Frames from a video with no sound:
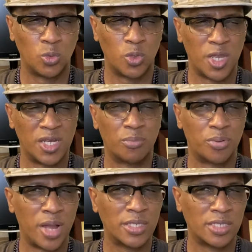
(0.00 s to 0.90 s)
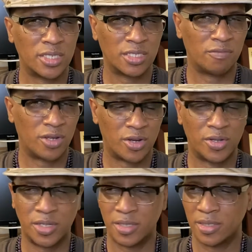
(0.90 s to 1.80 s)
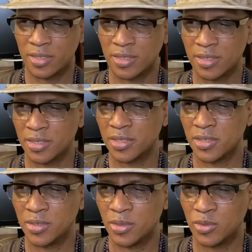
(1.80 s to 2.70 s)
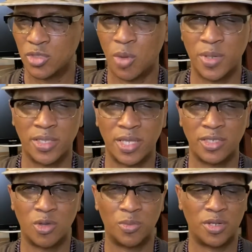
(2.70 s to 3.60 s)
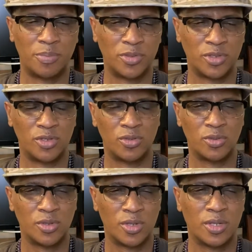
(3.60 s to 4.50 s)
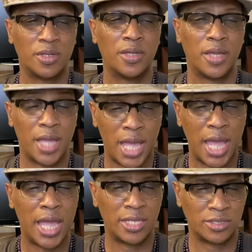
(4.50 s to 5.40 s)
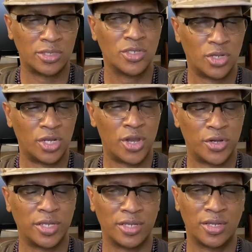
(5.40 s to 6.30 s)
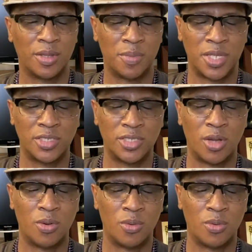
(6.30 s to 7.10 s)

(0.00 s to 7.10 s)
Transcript: in the process of learning, you know, so many things open up to you as you're learning. You know what I mean? So